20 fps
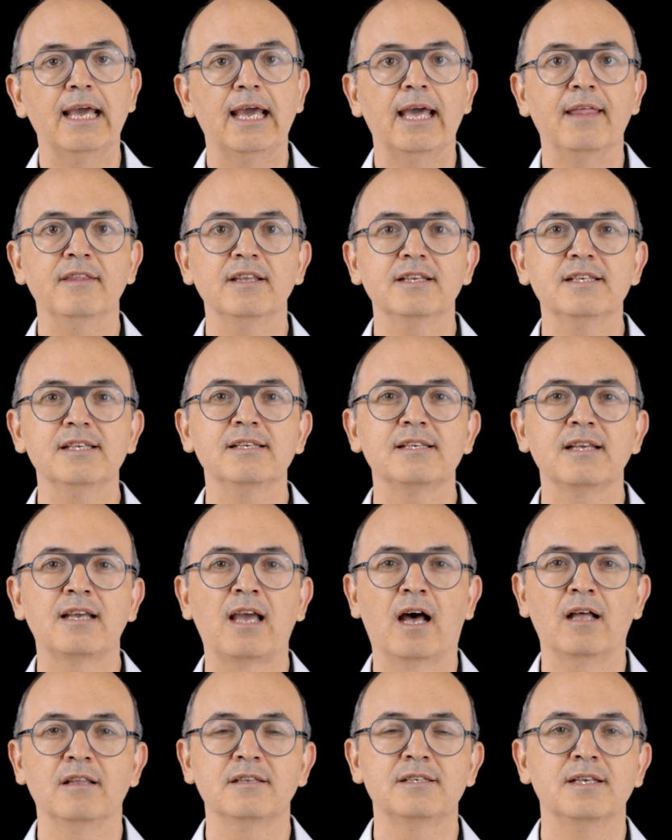And this is a
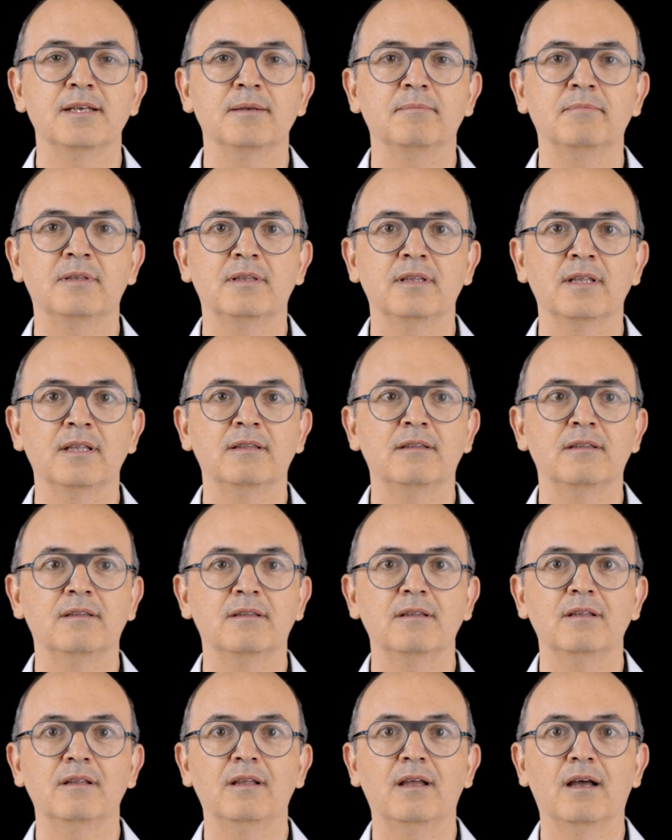concept that
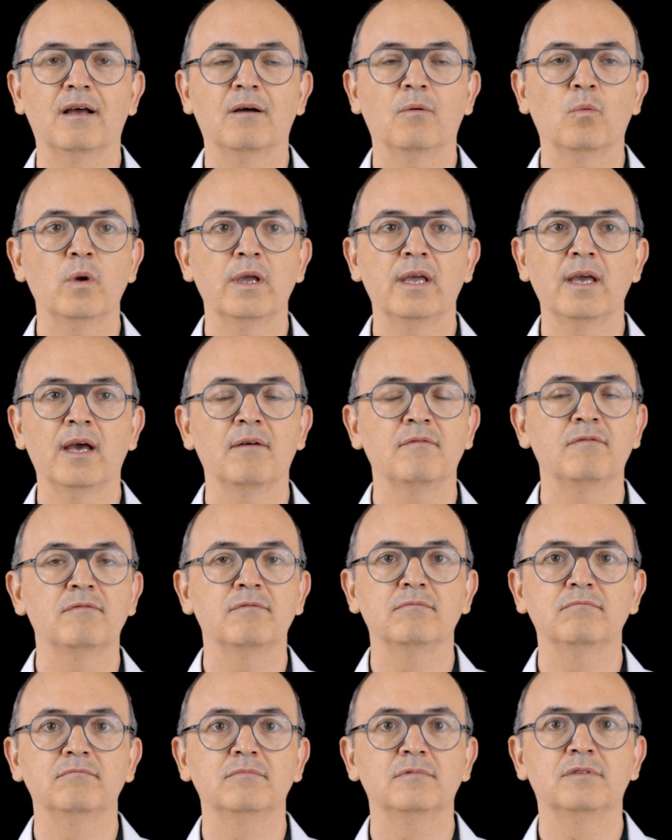we have
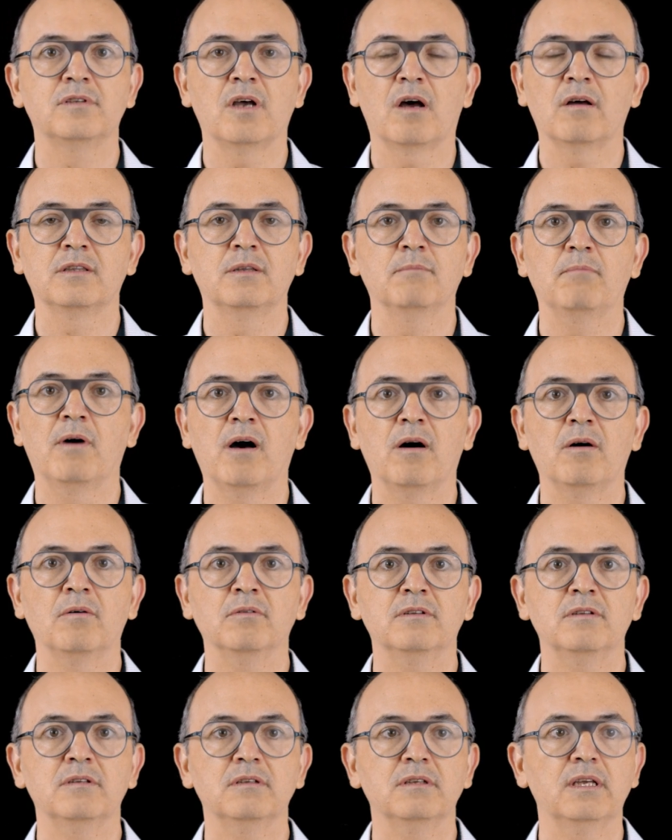talked
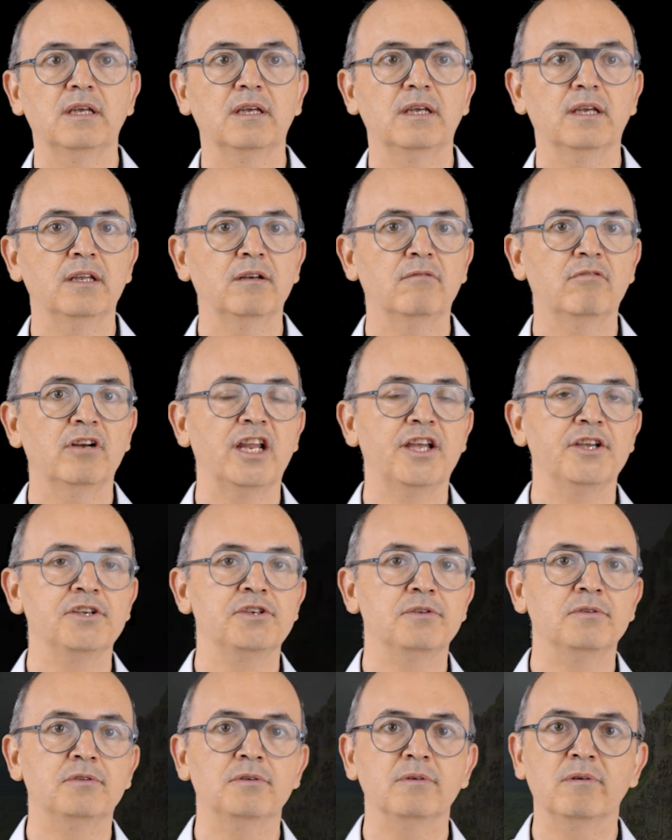about in
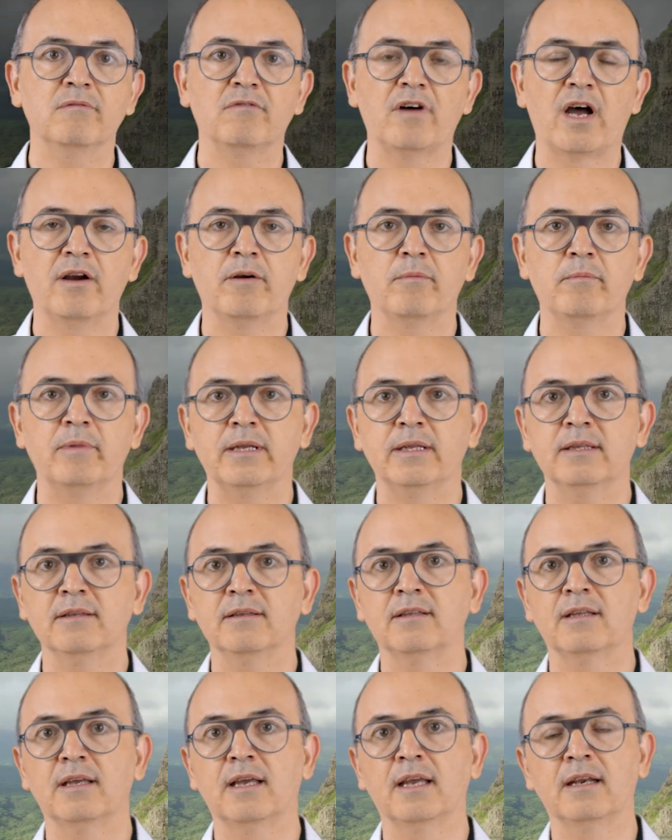relation to
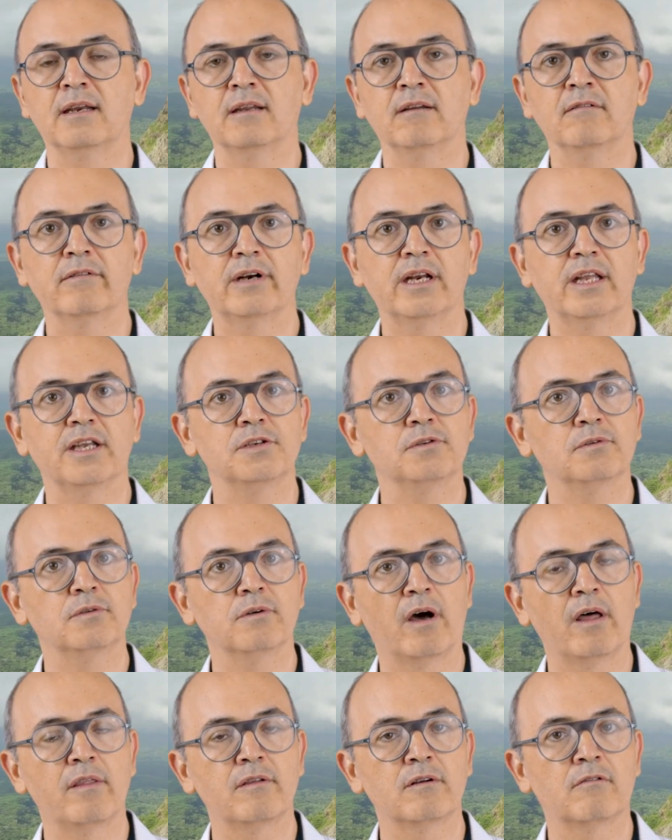environment and in relation
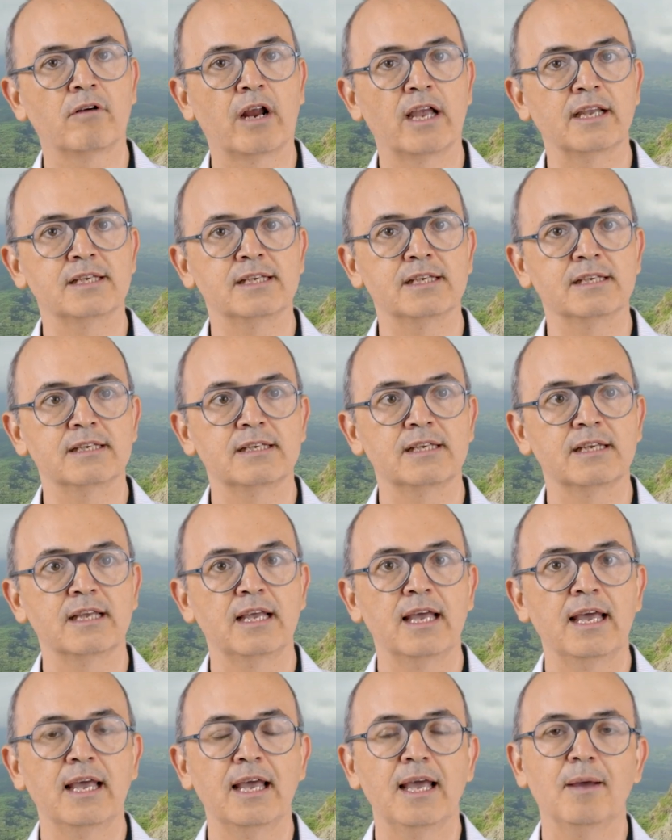to other crises,
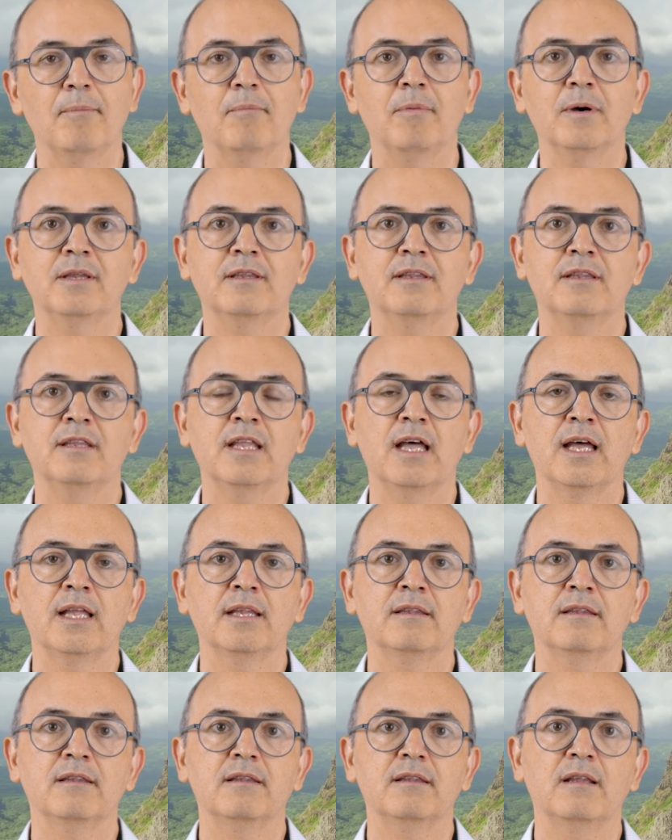but
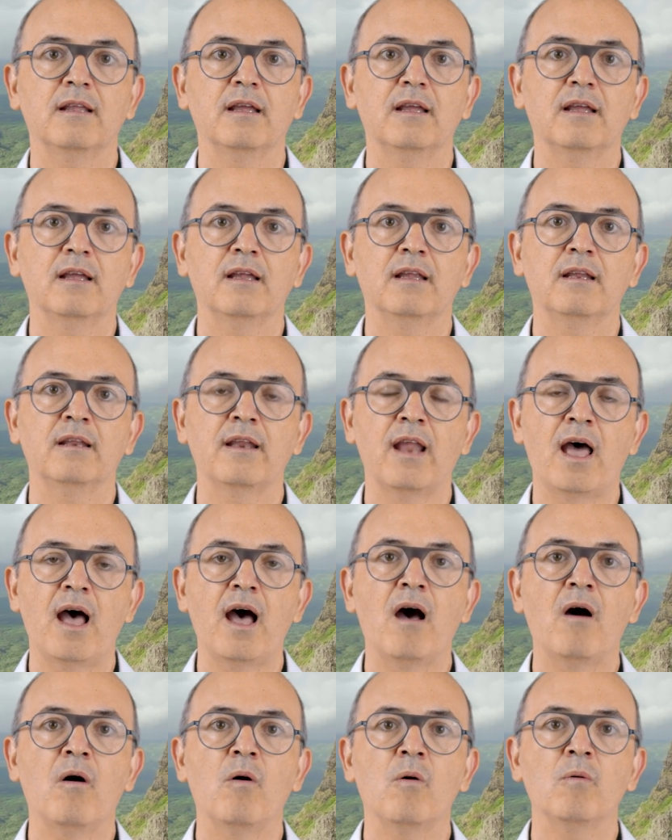that
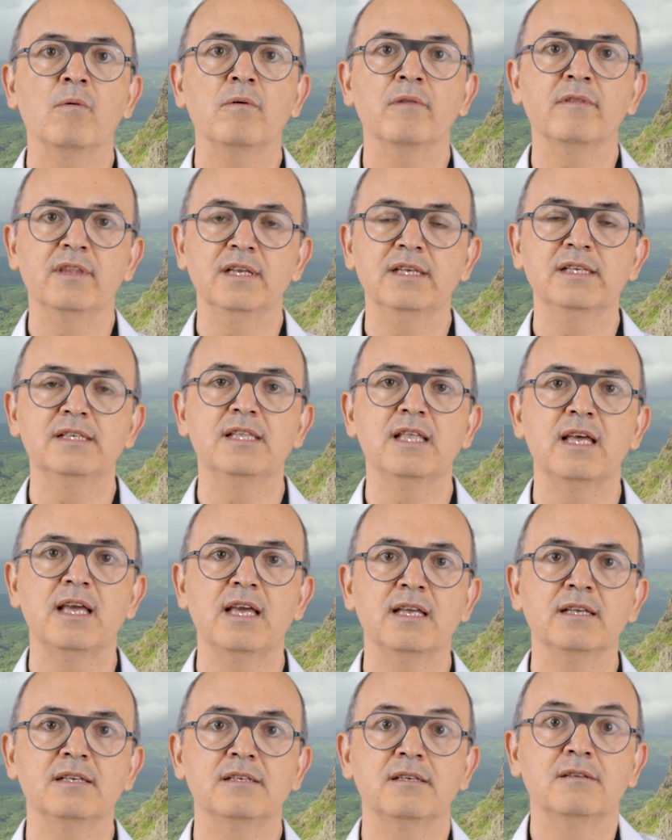now, these
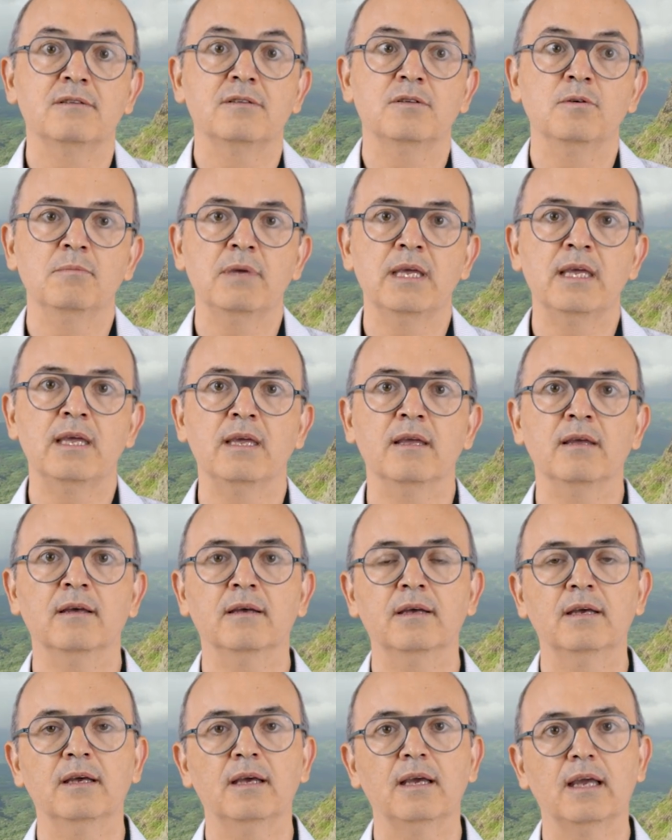days, to me,
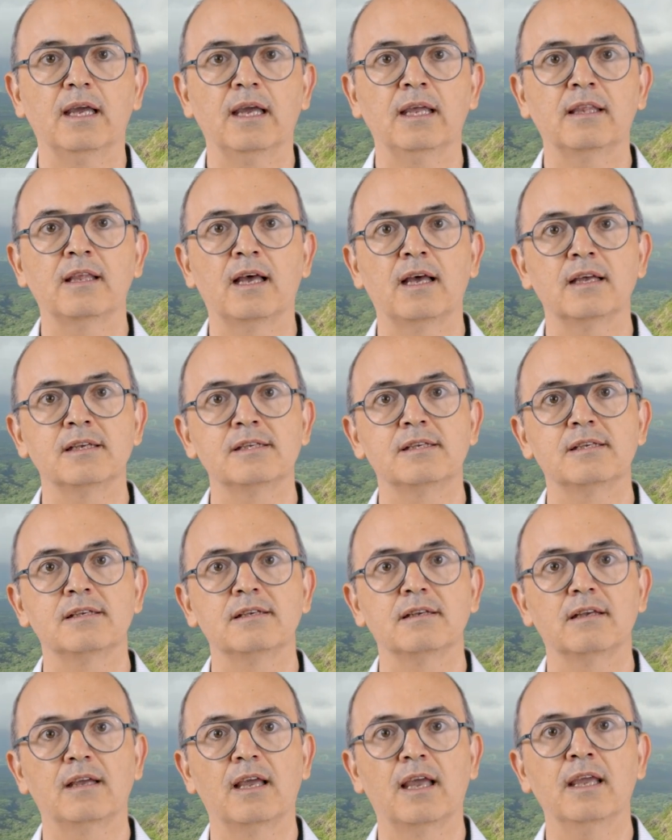it has
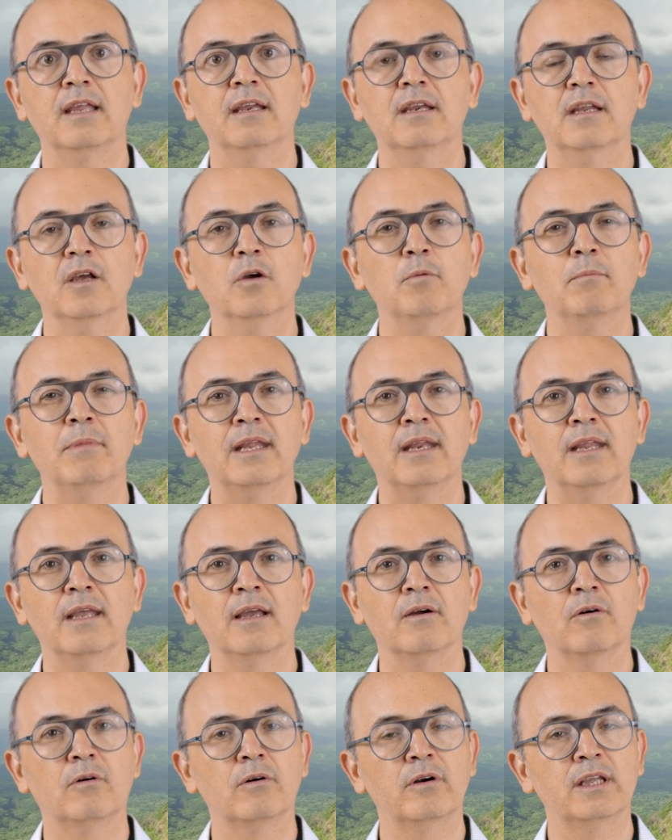a new
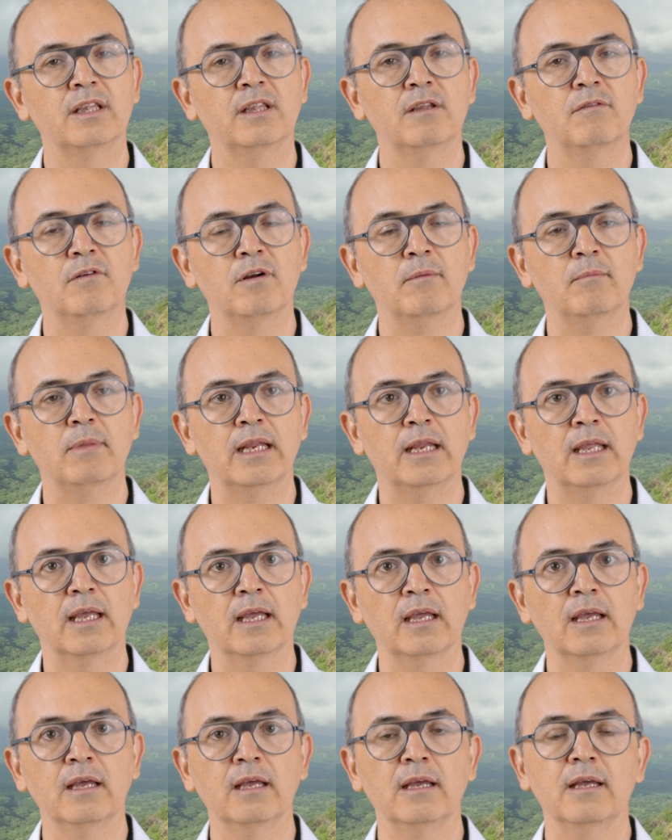meaning or a different
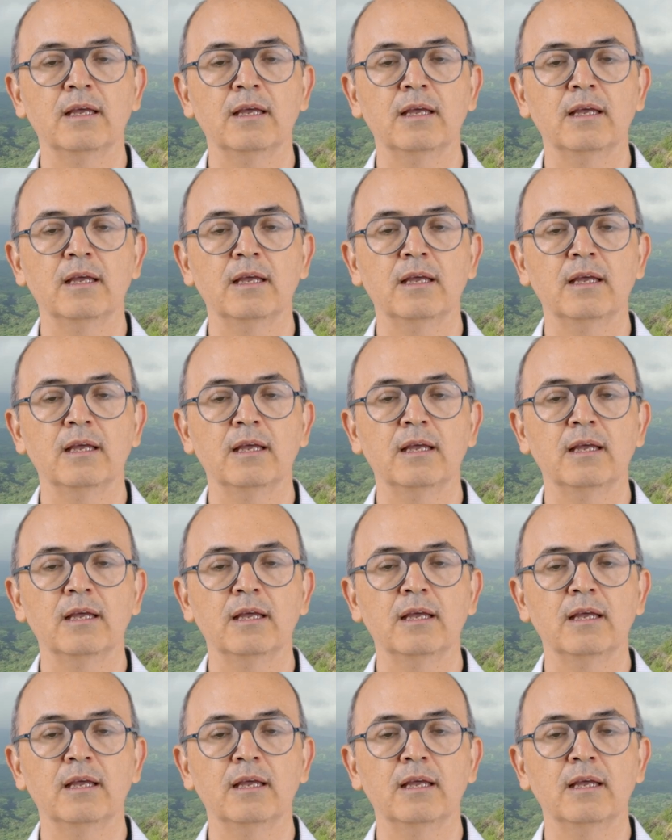meaning.